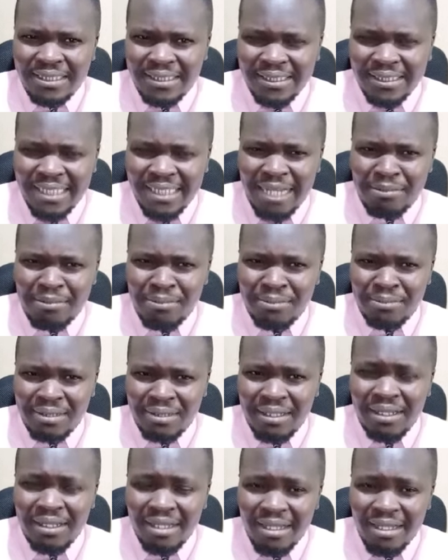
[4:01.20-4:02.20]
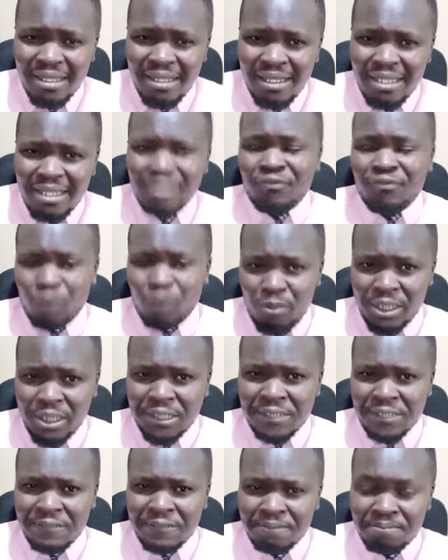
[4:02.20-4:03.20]
some
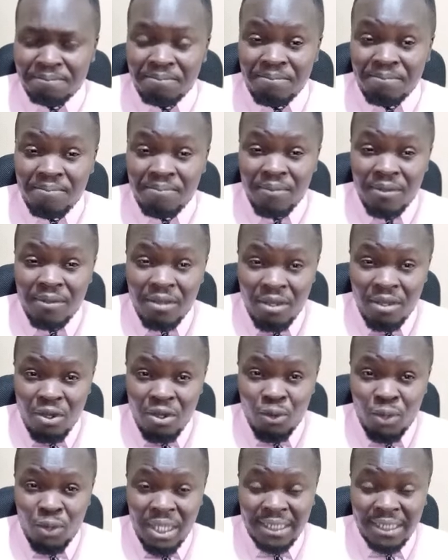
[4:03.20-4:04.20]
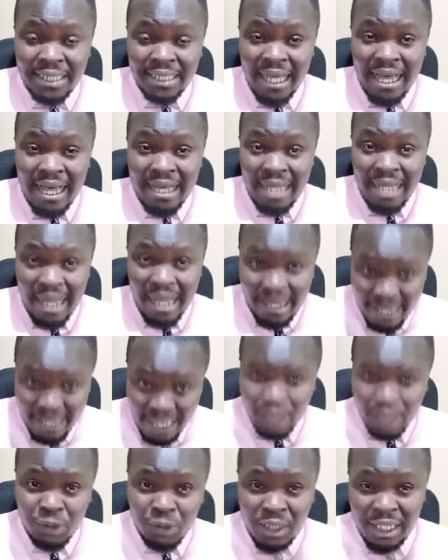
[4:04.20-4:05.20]
information, which I
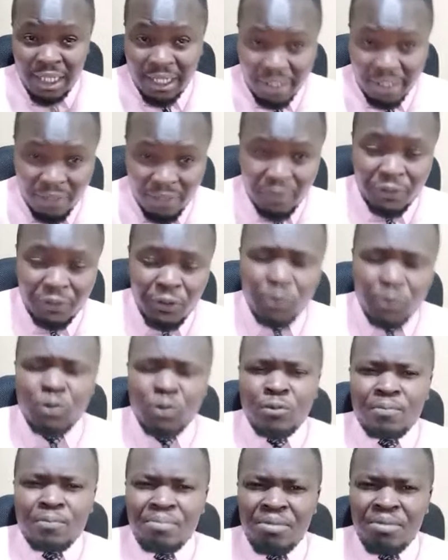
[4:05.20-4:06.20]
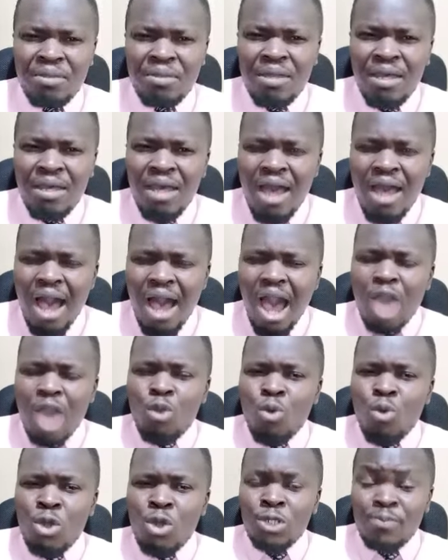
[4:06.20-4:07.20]
actually agree with you.
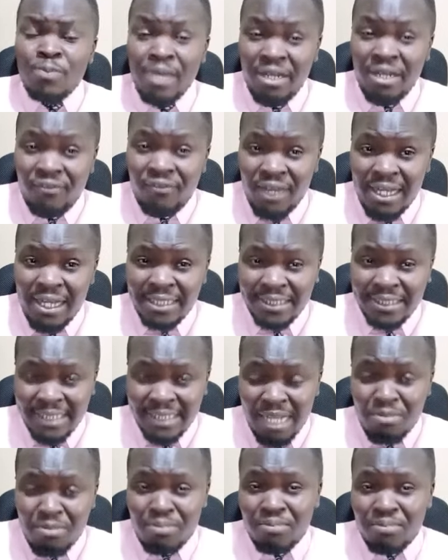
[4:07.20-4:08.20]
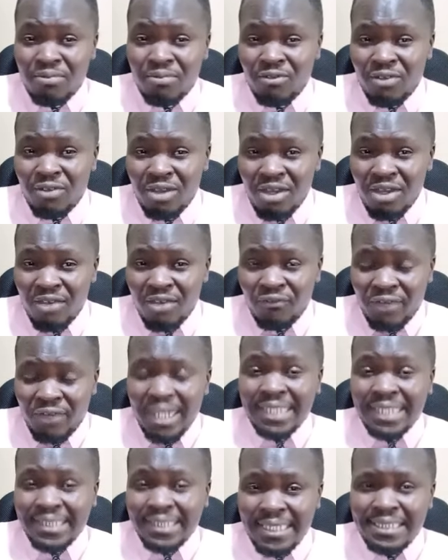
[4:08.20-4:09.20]
I won't be revealing some
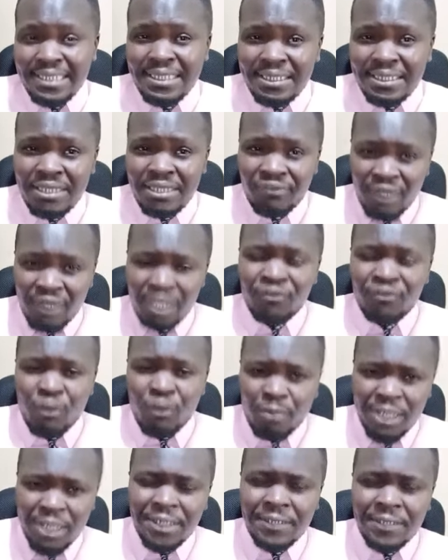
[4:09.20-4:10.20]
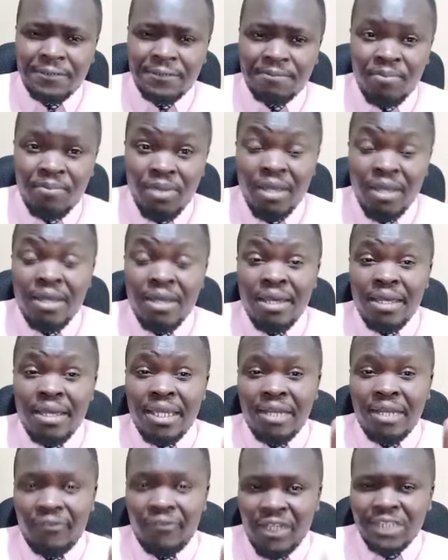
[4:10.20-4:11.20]
very sensitive information
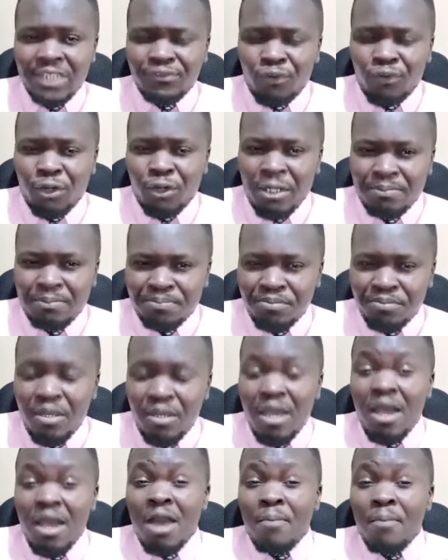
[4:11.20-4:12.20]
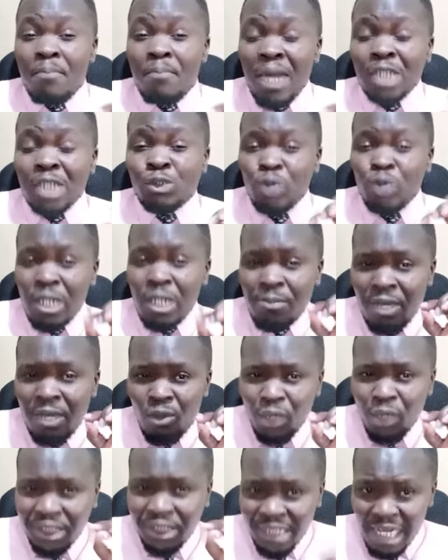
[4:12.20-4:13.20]
in this forum, but
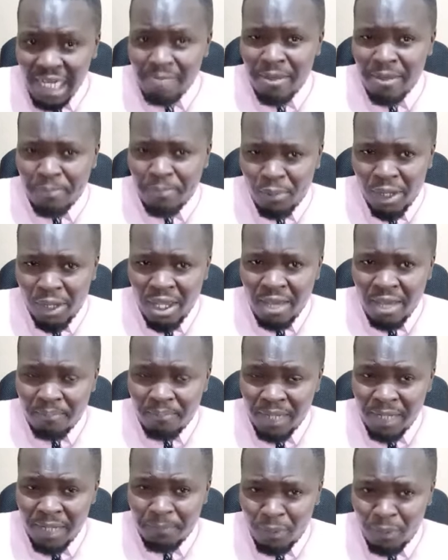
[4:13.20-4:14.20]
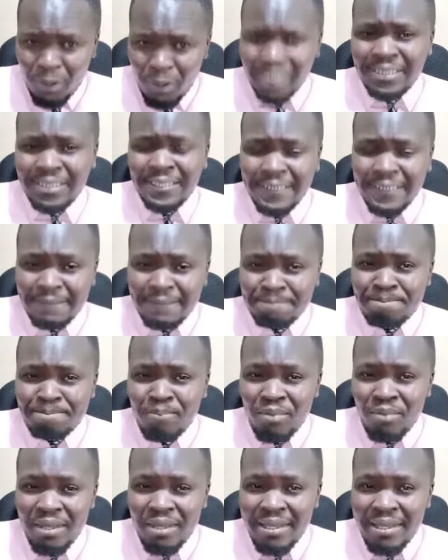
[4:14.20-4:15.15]
we shall be pinpointing